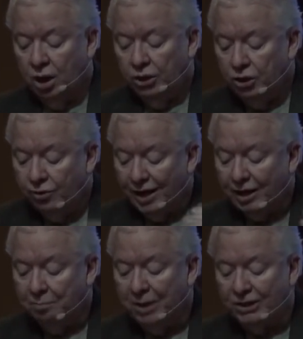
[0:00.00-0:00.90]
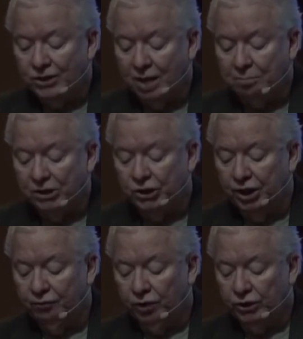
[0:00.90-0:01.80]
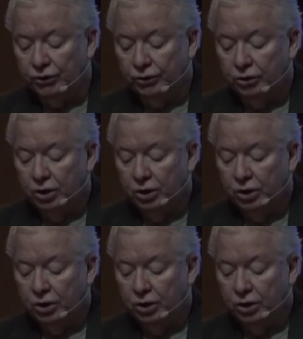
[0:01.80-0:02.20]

Do you think it makes that much difference?